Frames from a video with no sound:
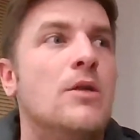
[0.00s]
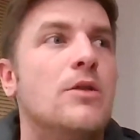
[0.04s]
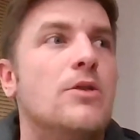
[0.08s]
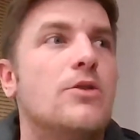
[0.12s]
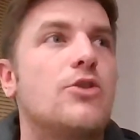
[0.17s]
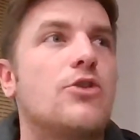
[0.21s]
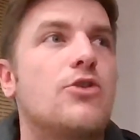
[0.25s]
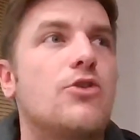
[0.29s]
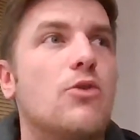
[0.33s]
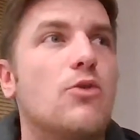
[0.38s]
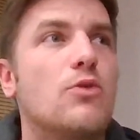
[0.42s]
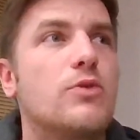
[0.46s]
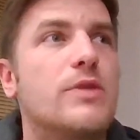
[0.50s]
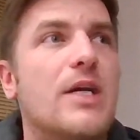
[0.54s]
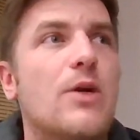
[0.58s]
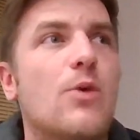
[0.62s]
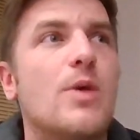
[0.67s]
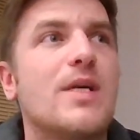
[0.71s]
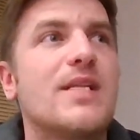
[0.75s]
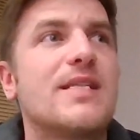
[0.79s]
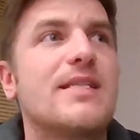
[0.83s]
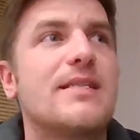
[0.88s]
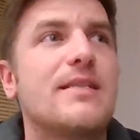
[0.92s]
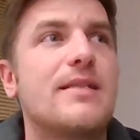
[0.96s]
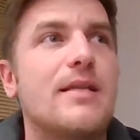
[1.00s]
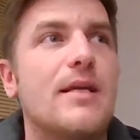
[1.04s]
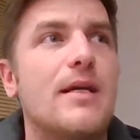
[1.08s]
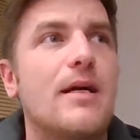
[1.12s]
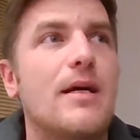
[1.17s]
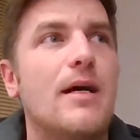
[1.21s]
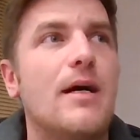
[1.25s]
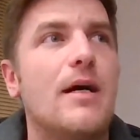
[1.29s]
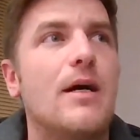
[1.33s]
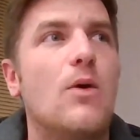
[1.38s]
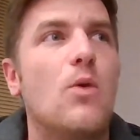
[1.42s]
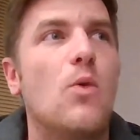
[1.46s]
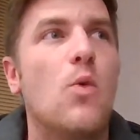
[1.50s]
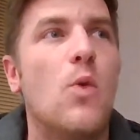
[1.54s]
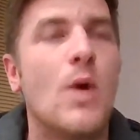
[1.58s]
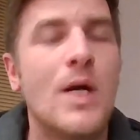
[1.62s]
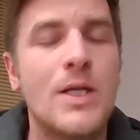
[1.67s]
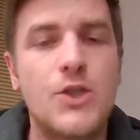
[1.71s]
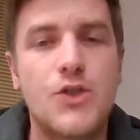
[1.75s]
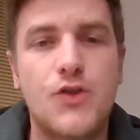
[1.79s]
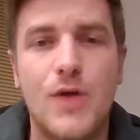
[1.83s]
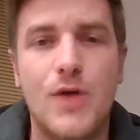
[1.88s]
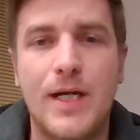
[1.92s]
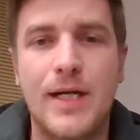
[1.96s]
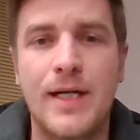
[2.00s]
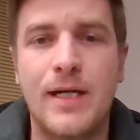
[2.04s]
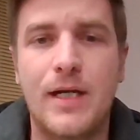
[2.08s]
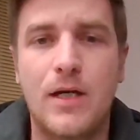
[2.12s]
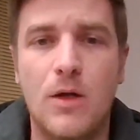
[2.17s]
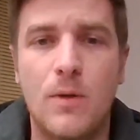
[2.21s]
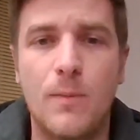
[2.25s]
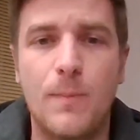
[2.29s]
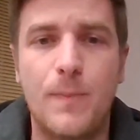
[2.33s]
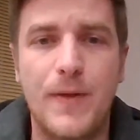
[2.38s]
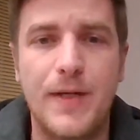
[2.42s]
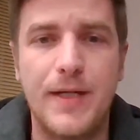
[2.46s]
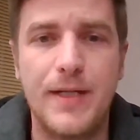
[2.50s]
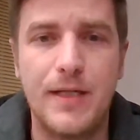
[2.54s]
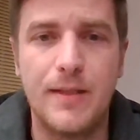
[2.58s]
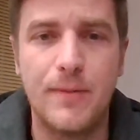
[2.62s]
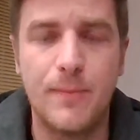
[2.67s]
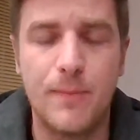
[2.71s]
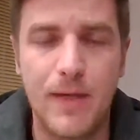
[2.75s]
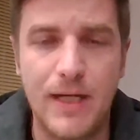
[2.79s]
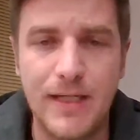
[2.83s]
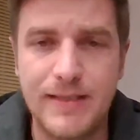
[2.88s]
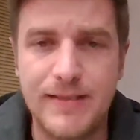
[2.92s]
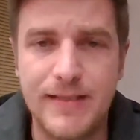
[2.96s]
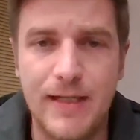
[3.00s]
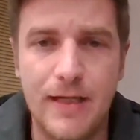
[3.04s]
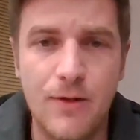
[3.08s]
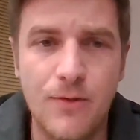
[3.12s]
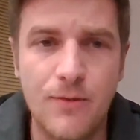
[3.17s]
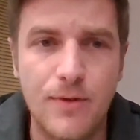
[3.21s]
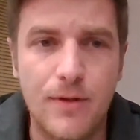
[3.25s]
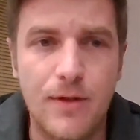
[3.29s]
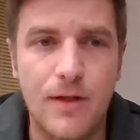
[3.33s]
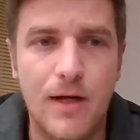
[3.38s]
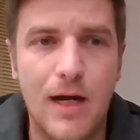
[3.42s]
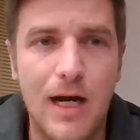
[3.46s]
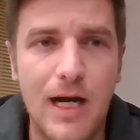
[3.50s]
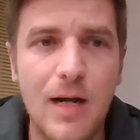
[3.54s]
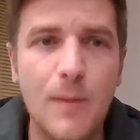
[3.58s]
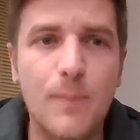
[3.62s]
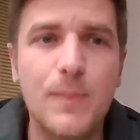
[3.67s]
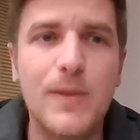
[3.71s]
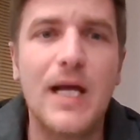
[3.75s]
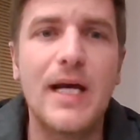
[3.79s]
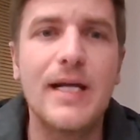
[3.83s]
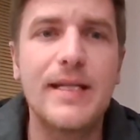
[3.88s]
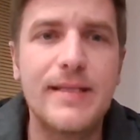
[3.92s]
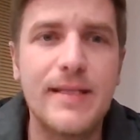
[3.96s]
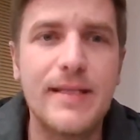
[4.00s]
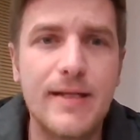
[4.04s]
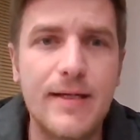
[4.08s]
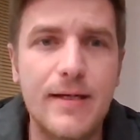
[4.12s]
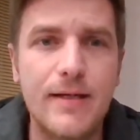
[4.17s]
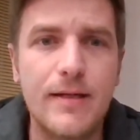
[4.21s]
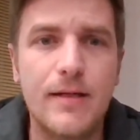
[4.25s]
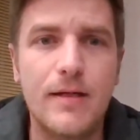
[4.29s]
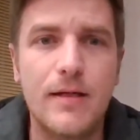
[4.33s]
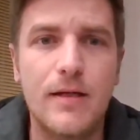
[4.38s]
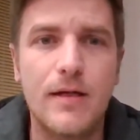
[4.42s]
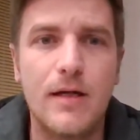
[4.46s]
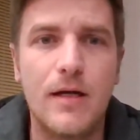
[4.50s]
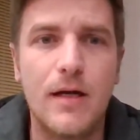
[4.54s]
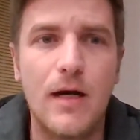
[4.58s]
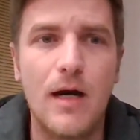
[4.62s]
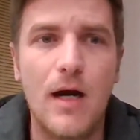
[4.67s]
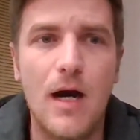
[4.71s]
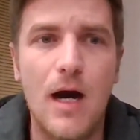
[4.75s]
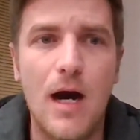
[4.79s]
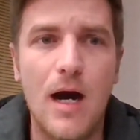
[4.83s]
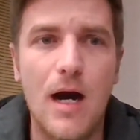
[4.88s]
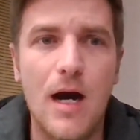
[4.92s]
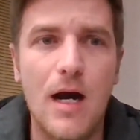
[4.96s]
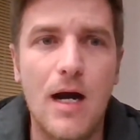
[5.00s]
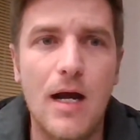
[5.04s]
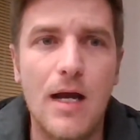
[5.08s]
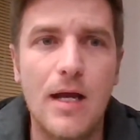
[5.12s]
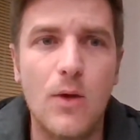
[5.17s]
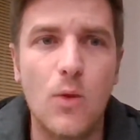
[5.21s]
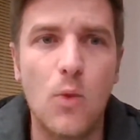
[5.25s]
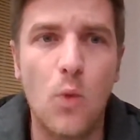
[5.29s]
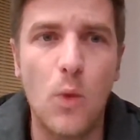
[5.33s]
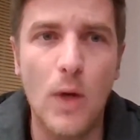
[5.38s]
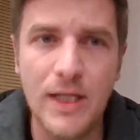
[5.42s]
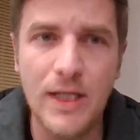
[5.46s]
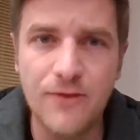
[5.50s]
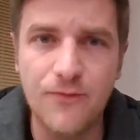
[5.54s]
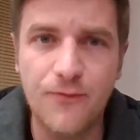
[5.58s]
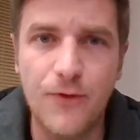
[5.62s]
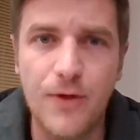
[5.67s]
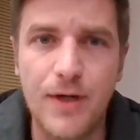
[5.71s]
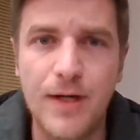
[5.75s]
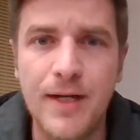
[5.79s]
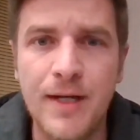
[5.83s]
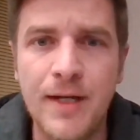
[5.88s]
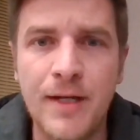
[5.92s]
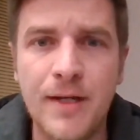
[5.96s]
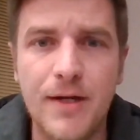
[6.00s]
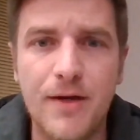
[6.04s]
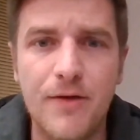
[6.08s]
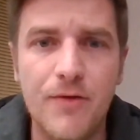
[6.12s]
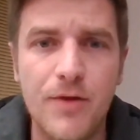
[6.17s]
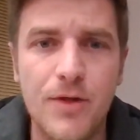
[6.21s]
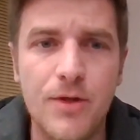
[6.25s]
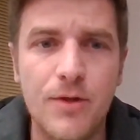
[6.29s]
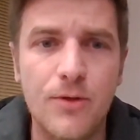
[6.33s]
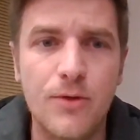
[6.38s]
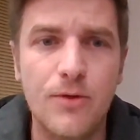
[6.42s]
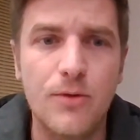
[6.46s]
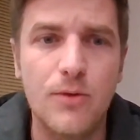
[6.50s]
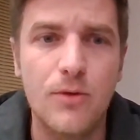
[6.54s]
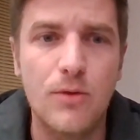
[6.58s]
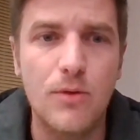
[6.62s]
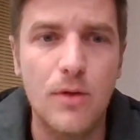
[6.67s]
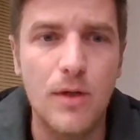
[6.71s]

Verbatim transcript: So there was one trucking company in my town. I applied there. I went for an interview.